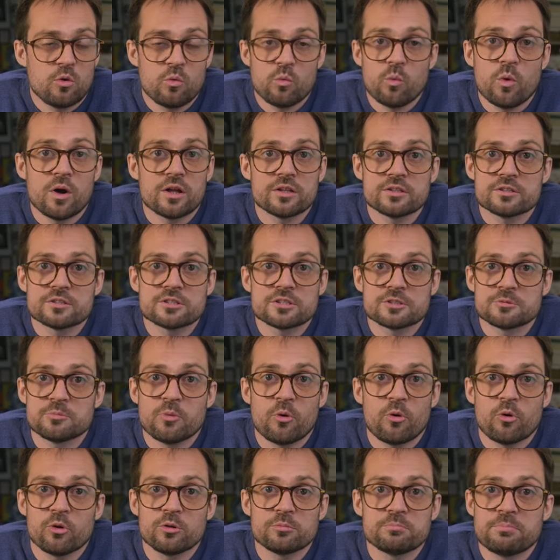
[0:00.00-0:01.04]
one
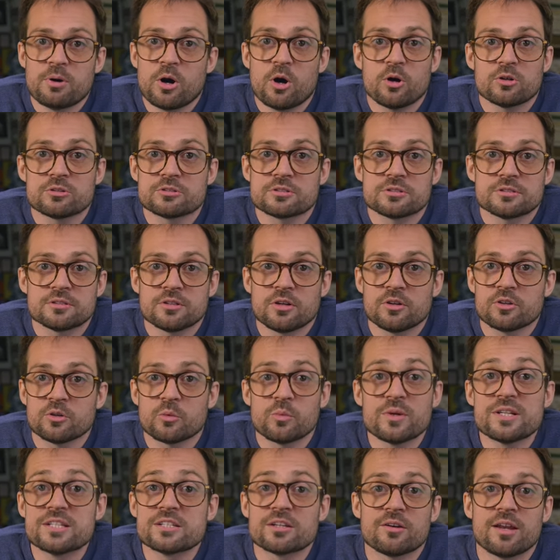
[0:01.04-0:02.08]
small pot on the
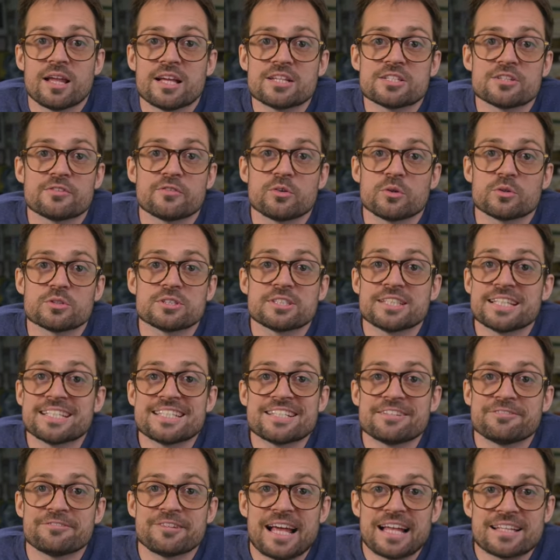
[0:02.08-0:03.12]
window ledge of your city
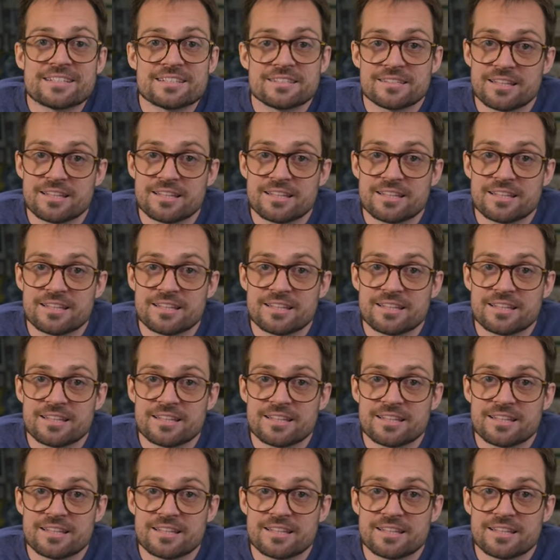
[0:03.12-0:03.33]
flat,